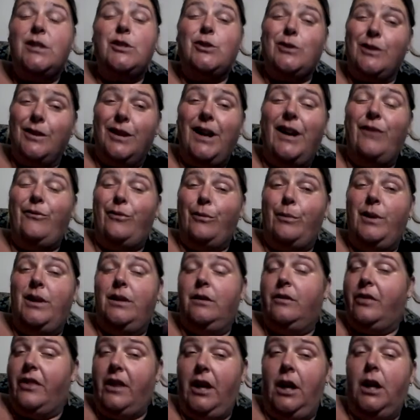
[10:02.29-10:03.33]
It's too late for me
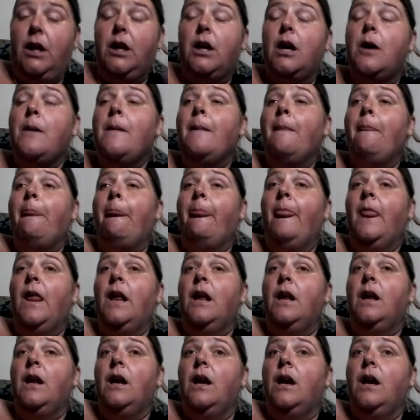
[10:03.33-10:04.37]
to think.
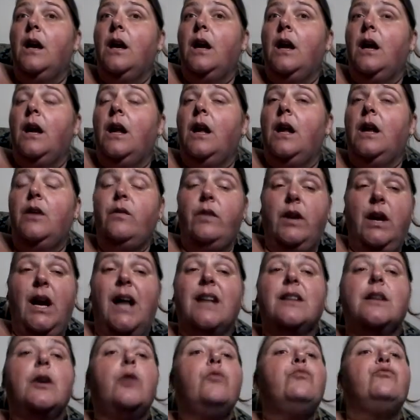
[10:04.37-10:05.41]
In
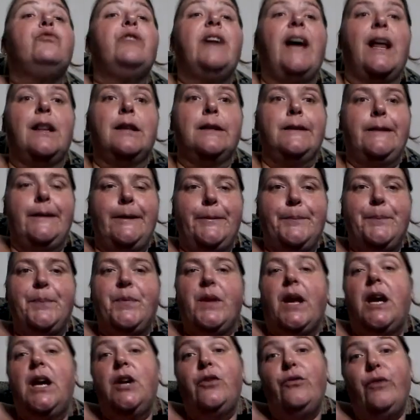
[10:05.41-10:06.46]

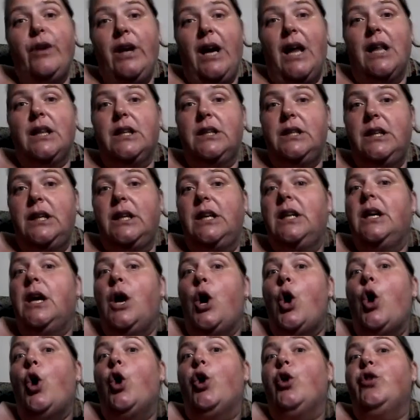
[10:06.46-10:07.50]
reality,
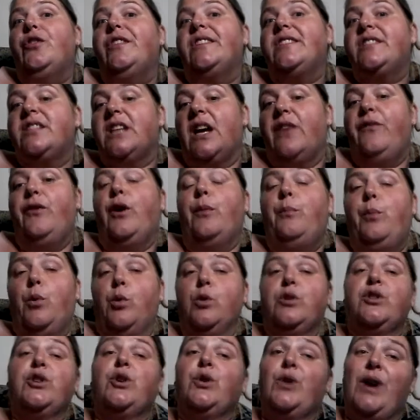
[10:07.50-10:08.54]
the stuff I
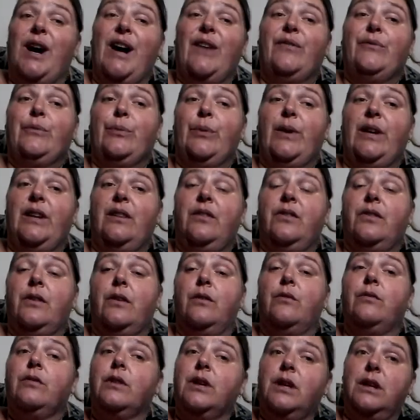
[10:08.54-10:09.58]
bought to craft with
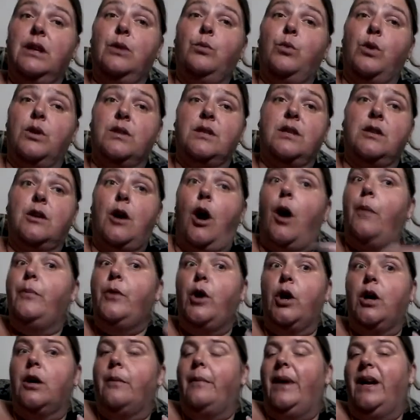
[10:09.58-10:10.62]
really wasn't, I'm
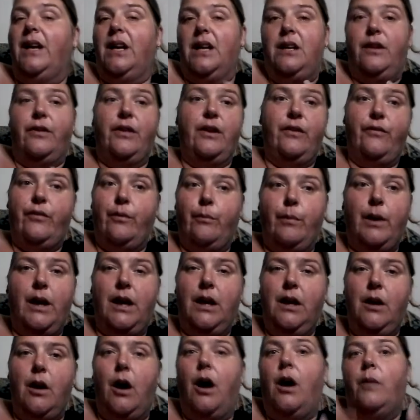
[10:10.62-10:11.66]
not going to make anything for
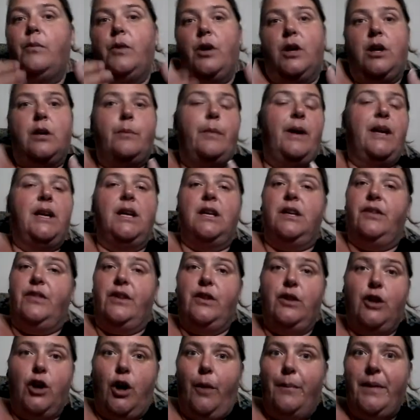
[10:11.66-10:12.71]
me. I'm not going to make
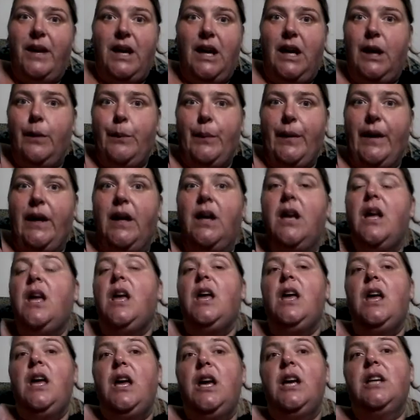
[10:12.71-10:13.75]
anything that I'm keeping.
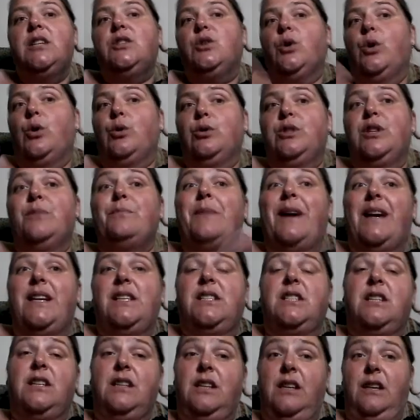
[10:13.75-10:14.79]
It's all to make
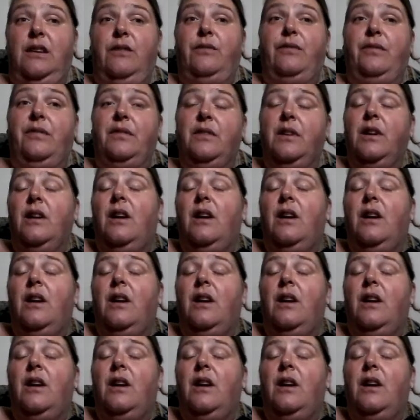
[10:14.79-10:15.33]
to give.